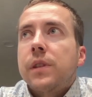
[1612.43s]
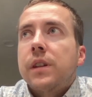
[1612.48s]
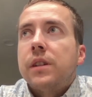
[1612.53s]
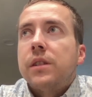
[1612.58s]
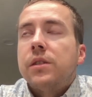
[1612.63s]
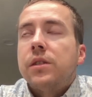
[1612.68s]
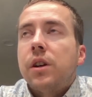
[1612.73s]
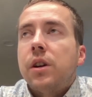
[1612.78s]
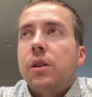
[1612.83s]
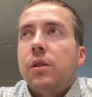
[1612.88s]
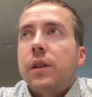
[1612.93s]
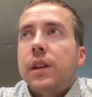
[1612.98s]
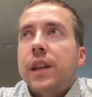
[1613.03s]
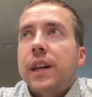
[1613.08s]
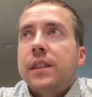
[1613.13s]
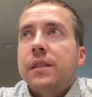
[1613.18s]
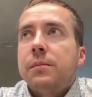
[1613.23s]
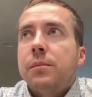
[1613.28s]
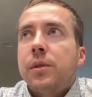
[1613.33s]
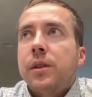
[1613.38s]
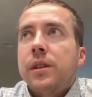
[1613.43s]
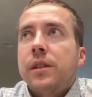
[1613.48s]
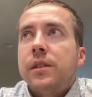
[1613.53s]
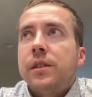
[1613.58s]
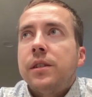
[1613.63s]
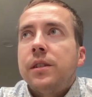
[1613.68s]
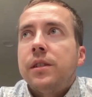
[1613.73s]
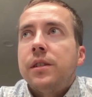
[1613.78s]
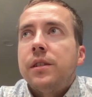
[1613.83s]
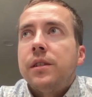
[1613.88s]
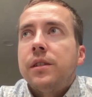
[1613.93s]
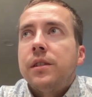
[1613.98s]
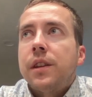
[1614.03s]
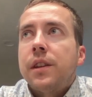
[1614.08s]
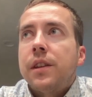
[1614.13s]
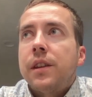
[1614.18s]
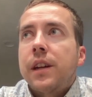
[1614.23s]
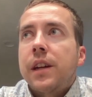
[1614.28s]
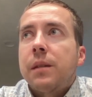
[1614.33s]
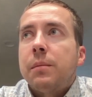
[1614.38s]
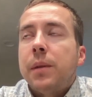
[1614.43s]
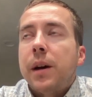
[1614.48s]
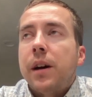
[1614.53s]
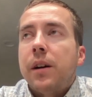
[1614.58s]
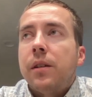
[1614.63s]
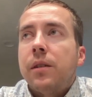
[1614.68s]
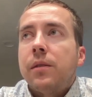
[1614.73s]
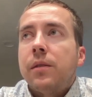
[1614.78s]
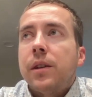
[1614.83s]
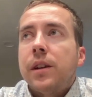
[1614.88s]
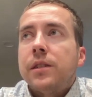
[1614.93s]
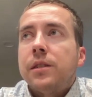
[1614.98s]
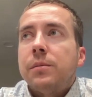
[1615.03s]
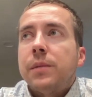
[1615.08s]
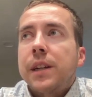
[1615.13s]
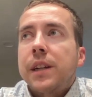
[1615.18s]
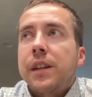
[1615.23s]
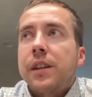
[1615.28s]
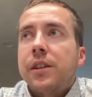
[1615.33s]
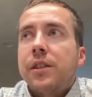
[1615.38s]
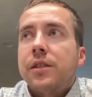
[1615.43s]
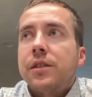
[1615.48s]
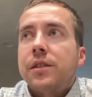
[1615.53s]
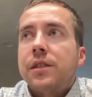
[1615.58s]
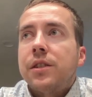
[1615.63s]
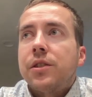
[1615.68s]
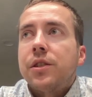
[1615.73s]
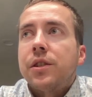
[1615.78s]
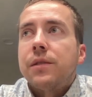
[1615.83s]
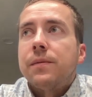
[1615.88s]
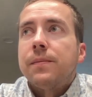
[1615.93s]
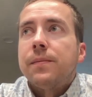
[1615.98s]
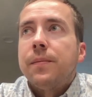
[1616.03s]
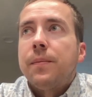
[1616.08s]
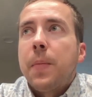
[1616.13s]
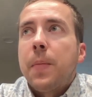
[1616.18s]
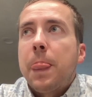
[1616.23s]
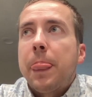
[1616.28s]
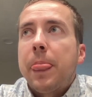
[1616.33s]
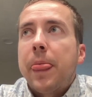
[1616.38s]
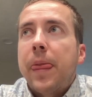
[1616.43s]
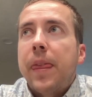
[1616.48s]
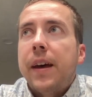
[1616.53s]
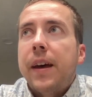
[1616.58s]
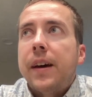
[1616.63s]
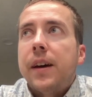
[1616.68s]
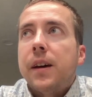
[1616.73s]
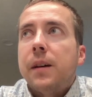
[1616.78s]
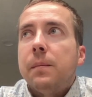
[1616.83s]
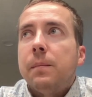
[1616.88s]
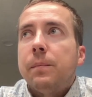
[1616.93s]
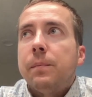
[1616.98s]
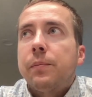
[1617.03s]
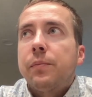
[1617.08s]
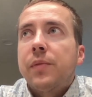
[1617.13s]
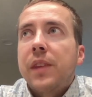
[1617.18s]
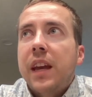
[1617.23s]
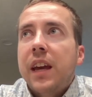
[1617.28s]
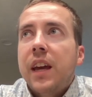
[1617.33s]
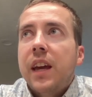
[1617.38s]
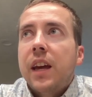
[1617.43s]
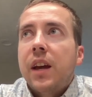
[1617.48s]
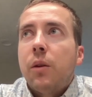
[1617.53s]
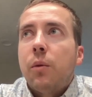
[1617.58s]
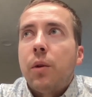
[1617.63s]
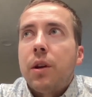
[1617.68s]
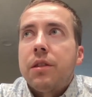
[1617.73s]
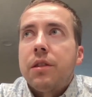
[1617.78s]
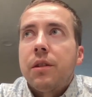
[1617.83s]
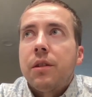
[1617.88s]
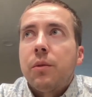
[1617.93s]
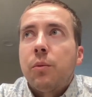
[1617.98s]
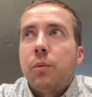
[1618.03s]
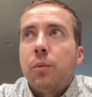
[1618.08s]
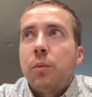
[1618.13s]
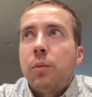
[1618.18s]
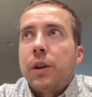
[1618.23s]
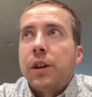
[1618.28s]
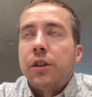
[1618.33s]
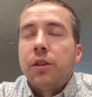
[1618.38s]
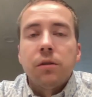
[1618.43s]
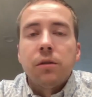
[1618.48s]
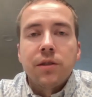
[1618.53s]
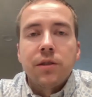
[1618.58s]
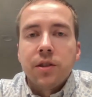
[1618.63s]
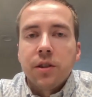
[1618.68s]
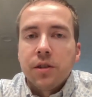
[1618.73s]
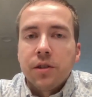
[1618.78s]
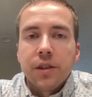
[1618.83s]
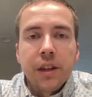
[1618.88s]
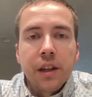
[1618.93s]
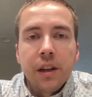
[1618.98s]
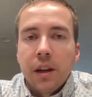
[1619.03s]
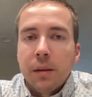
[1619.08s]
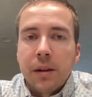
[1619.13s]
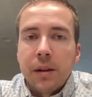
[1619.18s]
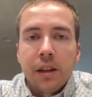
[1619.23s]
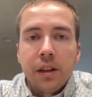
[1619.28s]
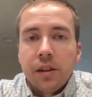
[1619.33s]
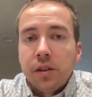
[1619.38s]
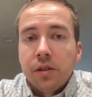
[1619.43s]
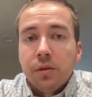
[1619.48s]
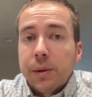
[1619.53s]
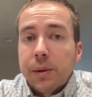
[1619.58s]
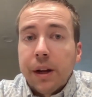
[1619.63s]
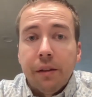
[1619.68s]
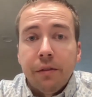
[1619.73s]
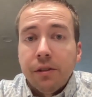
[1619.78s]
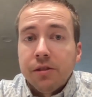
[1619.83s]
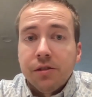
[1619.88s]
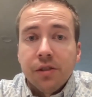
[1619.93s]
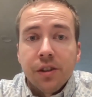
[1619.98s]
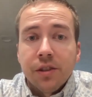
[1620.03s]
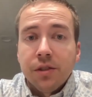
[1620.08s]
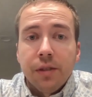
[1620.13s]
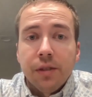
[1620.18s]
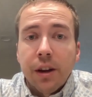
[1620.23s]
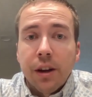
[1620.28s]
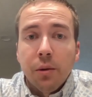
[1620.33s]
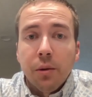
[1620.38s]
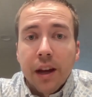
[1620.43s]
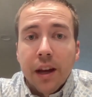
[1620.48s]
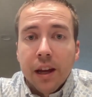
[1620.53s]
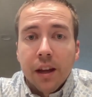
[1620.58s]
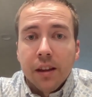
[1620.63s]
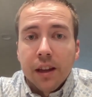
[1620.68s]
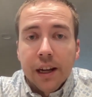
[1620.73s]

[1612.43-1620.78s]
So that's important to think about as you're making a decision. When you don't do surgery, your recovery starts right away.